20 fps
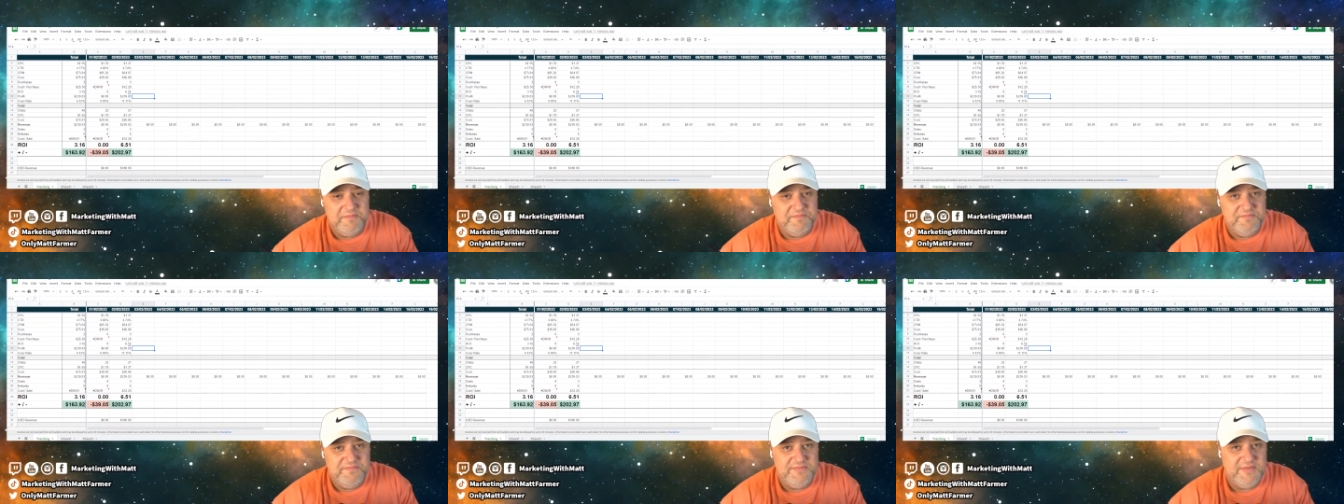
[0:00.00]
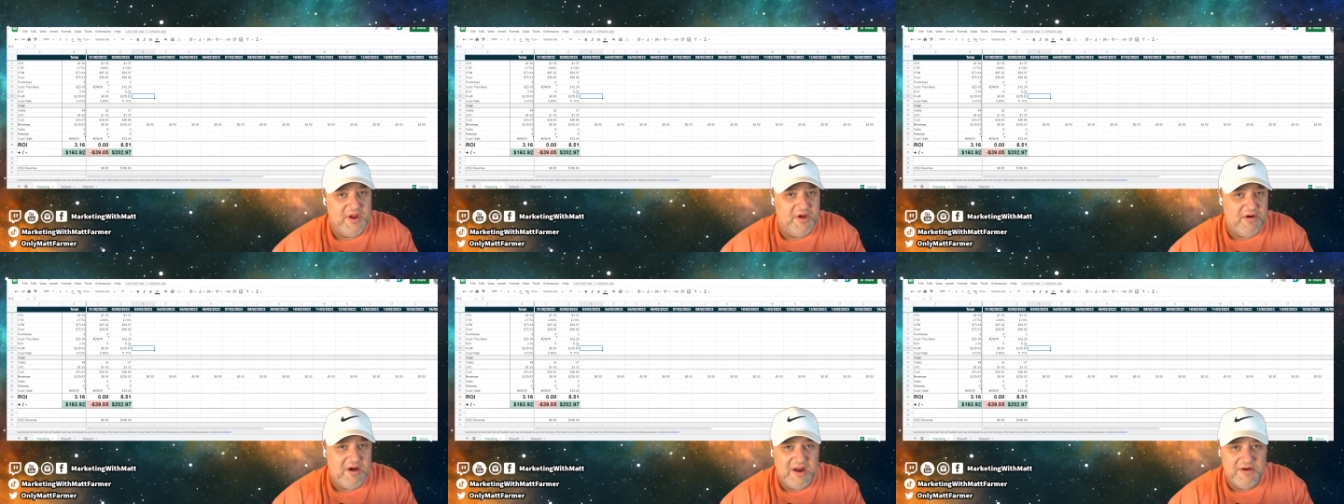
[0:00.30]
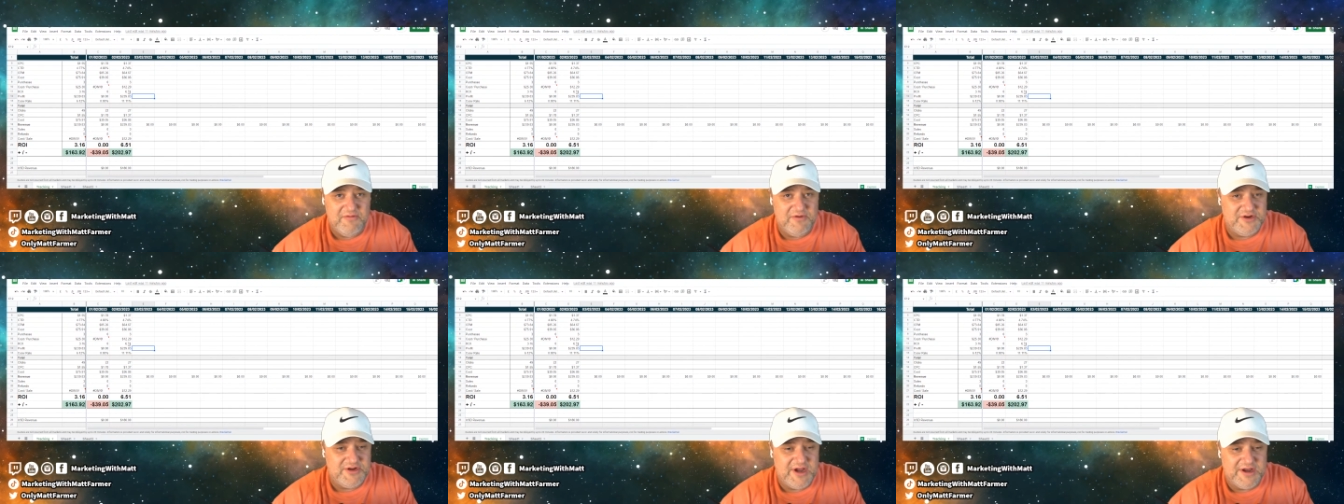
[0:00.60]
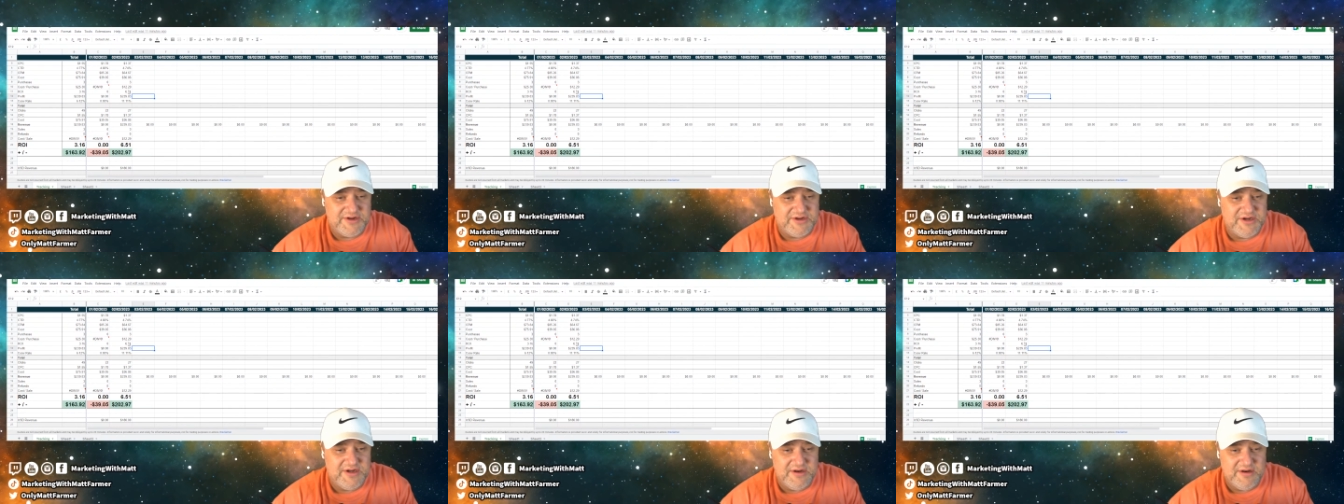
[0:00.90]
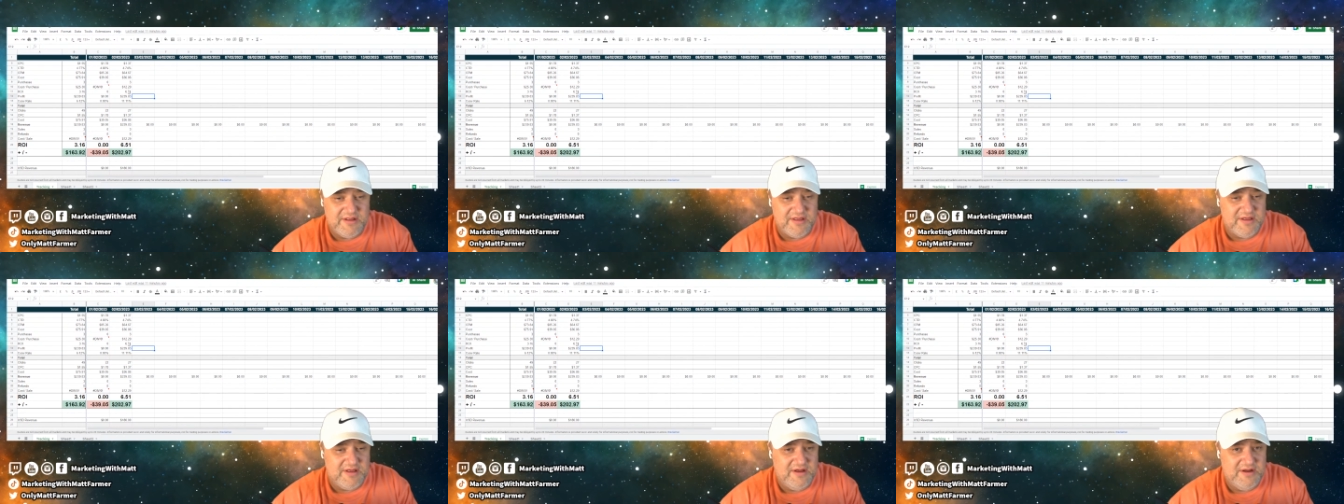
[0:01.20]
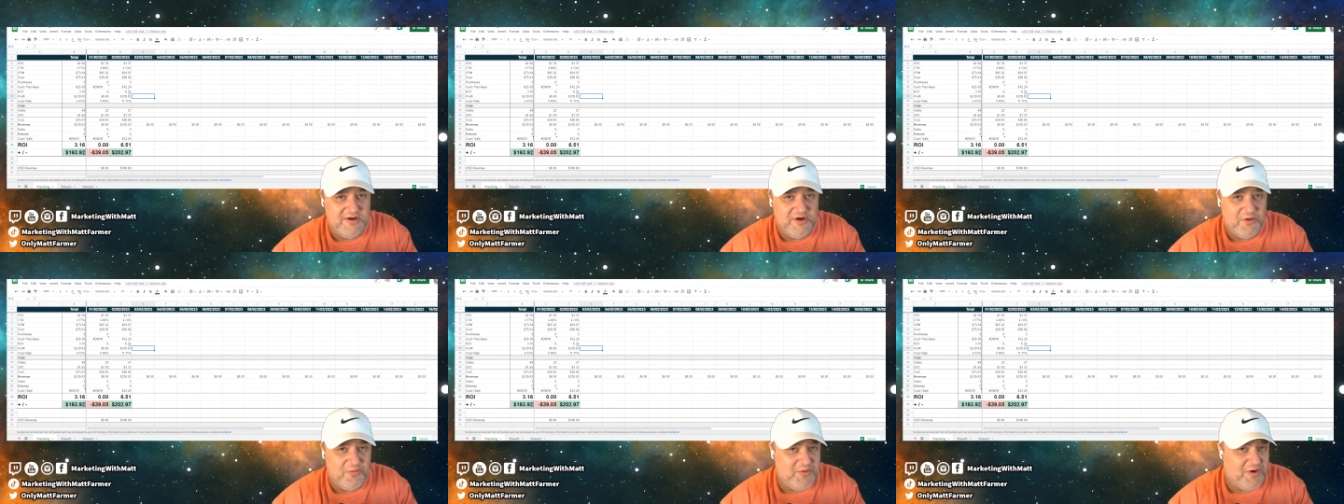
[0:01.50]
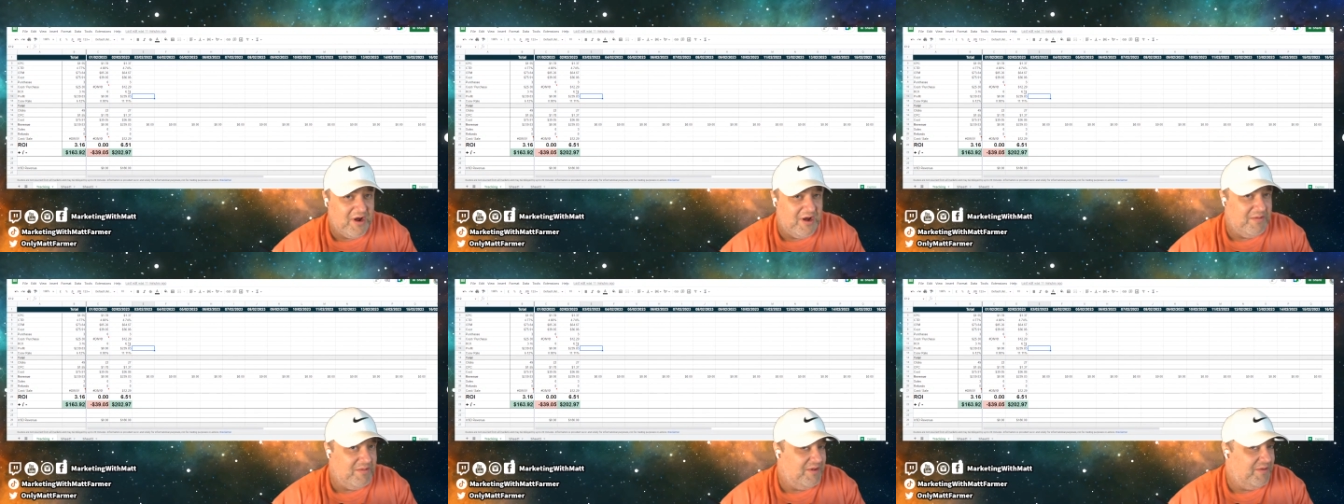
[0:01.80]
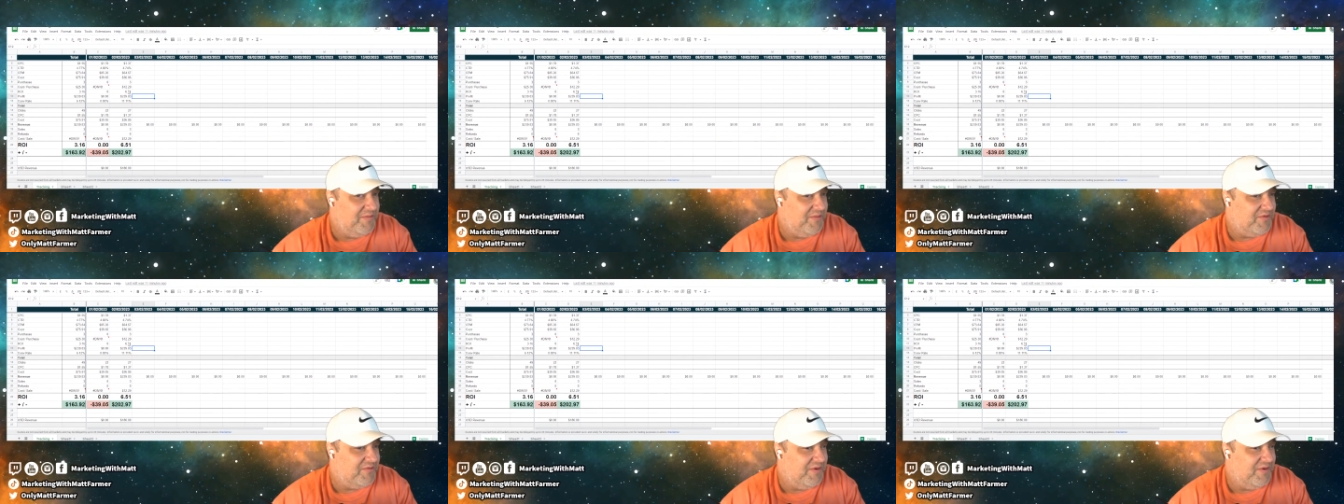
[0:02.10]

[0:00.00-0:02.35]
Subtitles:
No ad rejections, no problems